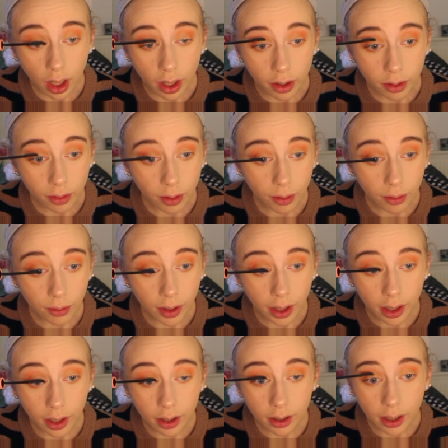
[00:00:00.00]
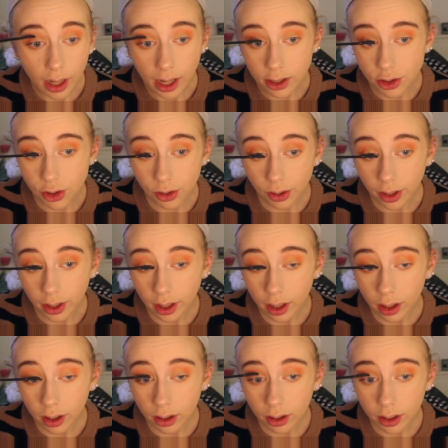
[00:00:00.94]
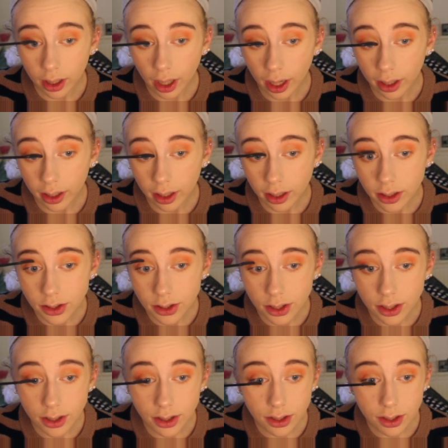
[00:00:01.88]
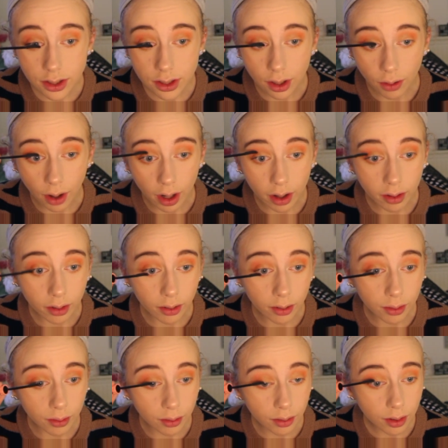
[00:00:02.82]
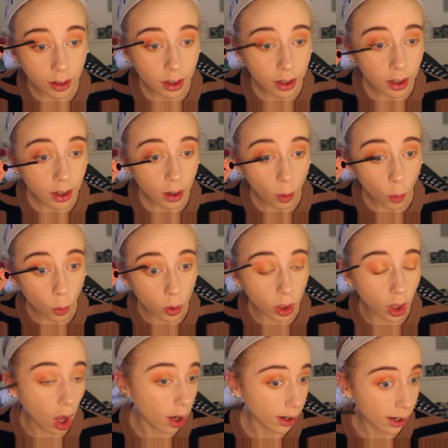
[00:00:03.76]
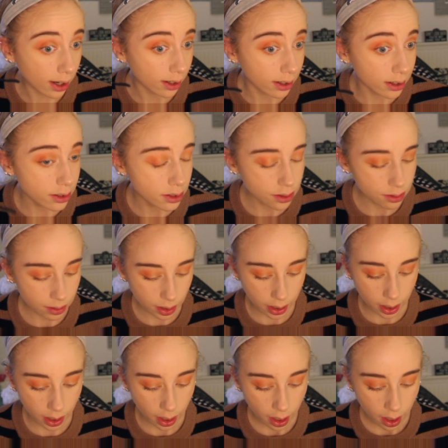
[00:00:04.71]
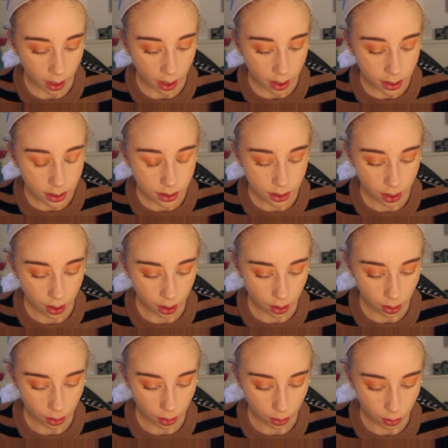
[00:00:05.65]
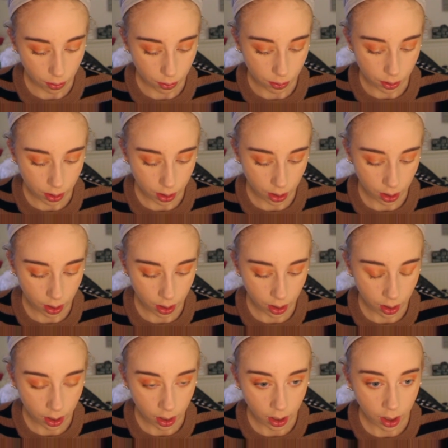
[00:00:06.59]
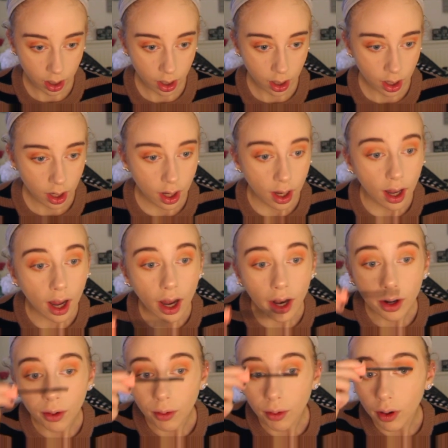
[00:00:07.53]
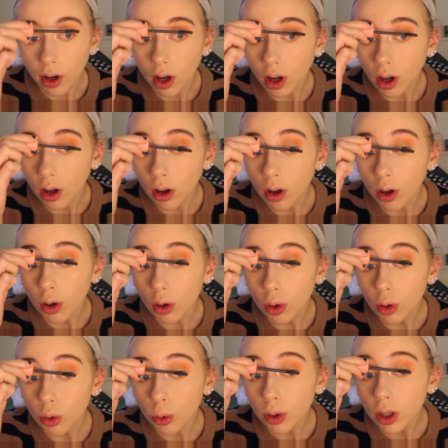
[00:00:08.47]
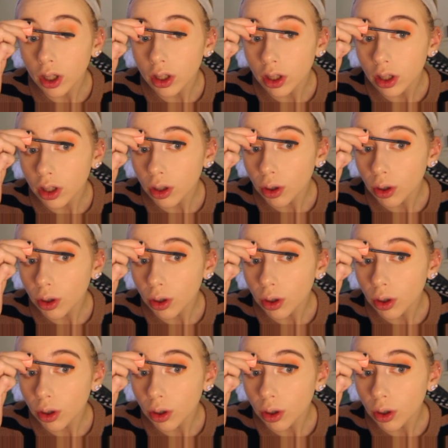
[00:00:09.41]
don't know, like naturally curled eyelashes. So I don't know, or long eyelashes really. So I don't know what to